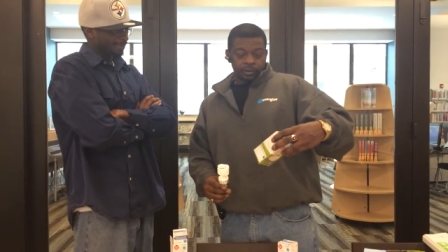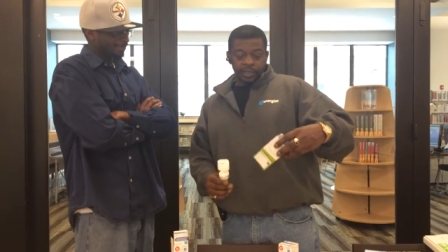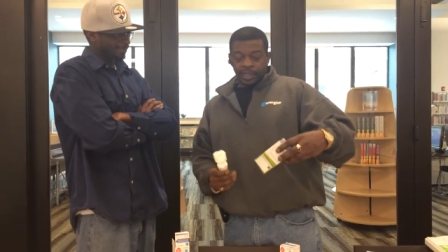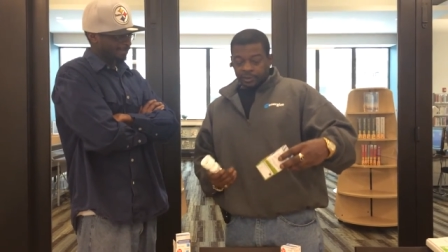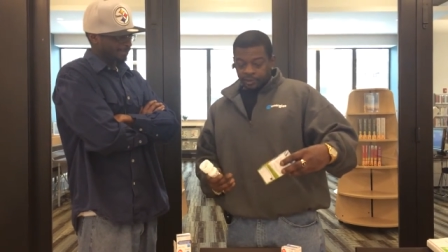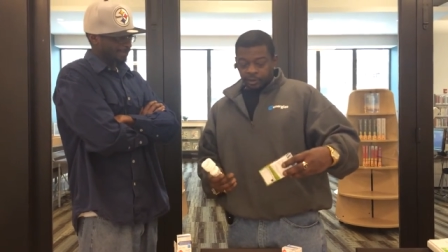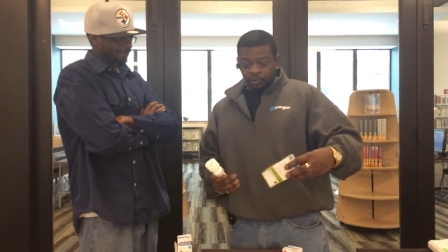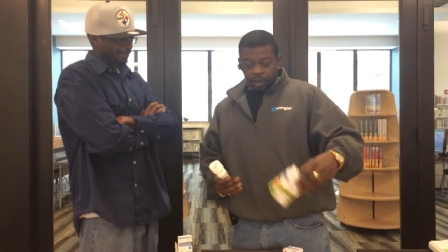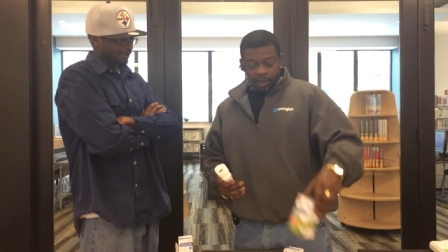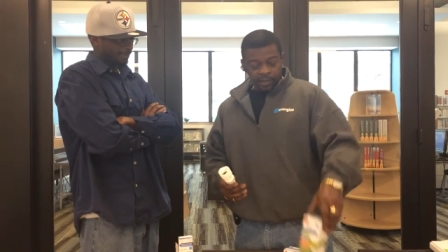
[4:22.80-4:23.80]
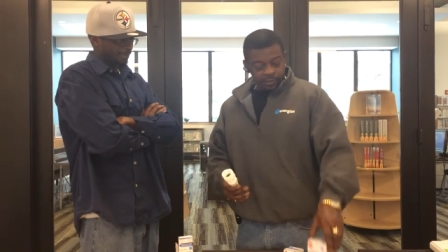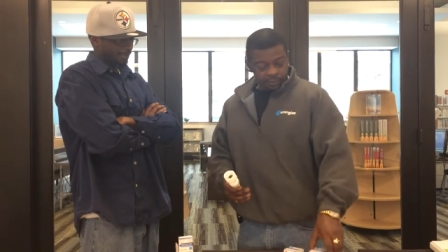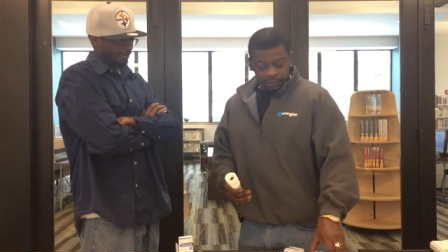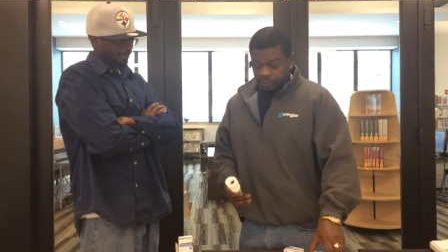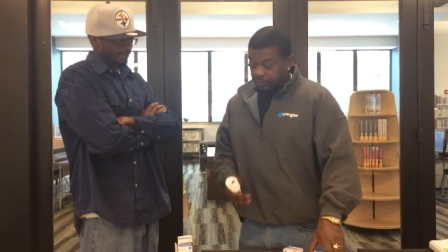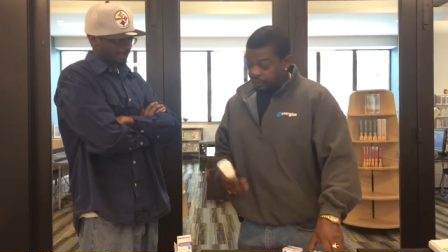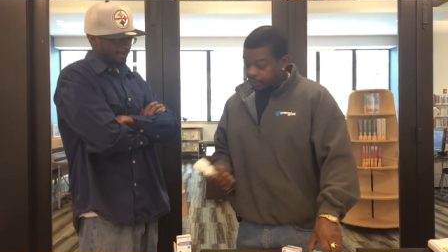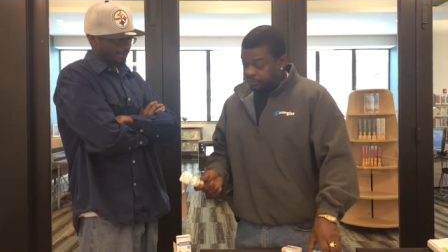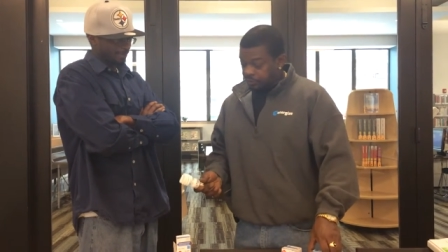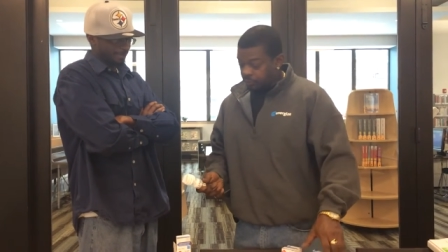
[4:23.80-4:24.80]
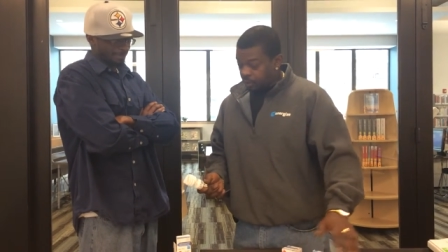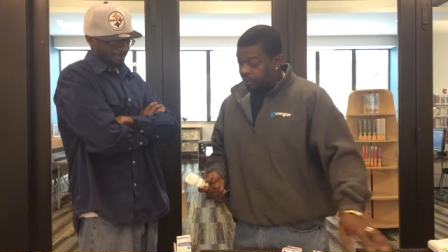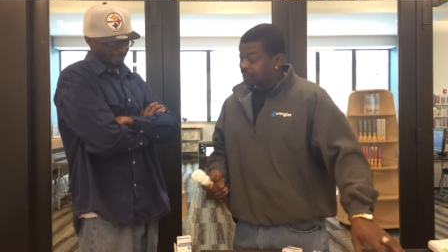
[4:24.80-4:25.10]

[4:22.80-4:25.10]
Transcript: the 18-watt, and the 18-watt